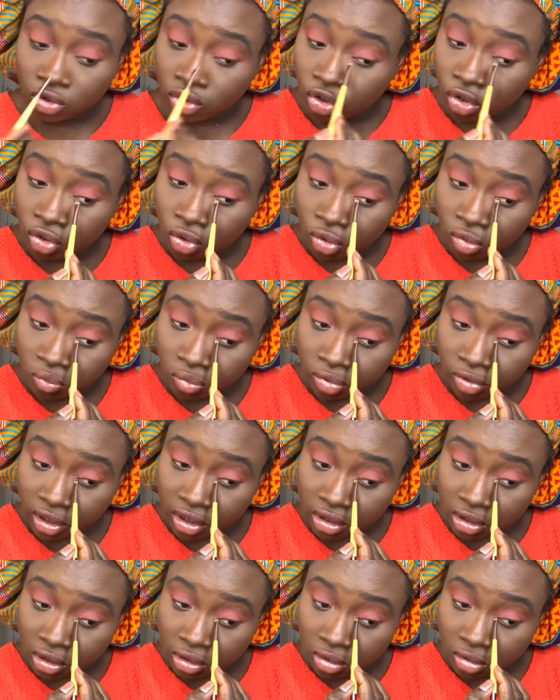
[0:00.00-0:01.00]
just to
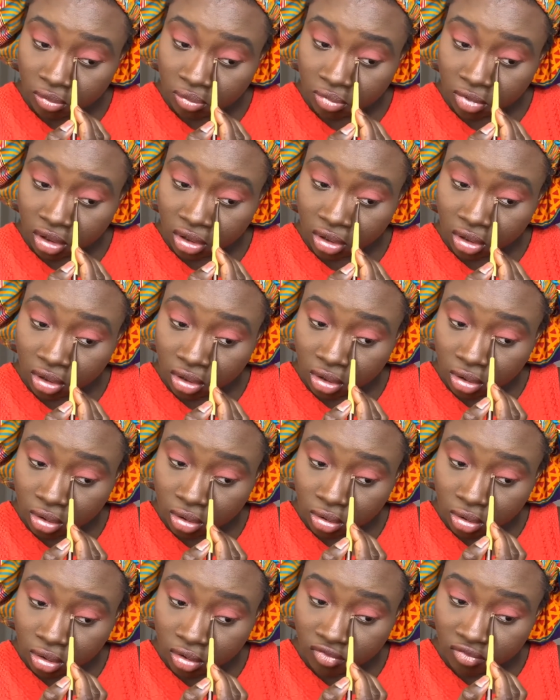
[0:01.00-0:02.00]
brighten up my inner
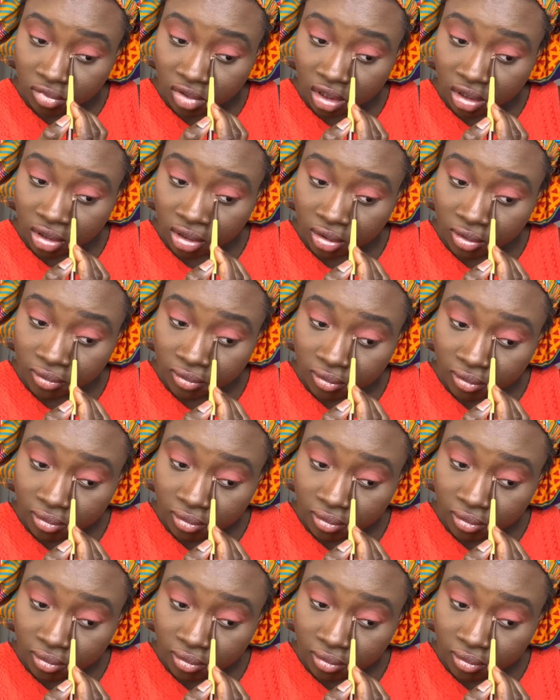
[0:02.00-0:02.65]
corner of my eye.